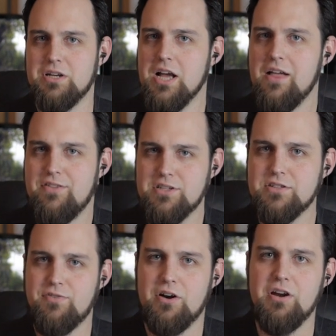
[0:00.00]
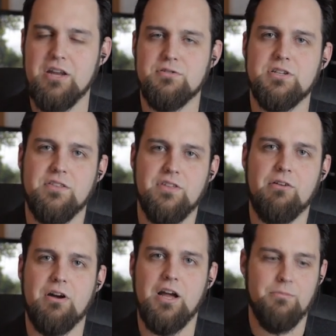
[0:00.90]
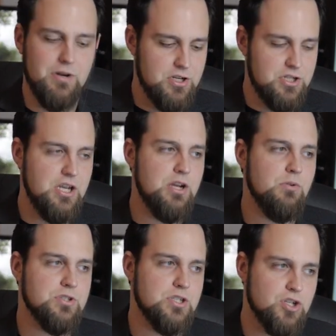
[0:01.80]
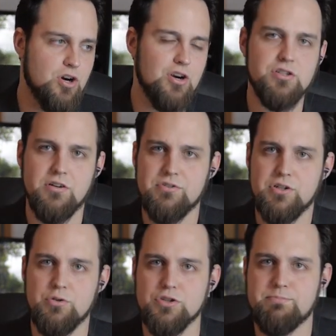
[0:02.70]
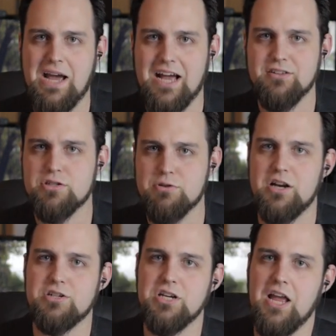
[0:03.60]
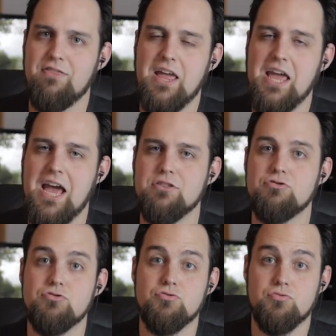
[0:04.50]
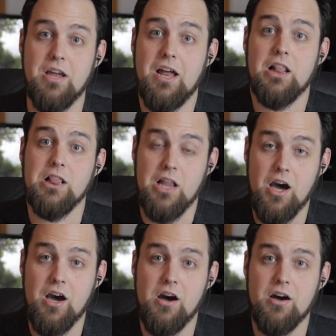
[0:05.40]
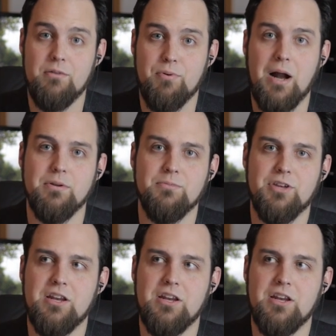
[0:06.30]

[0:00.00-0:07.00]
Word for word: But this is a very interesting thing right now because she was in charge of Google's patent strategy, and they had they had a lot of problems.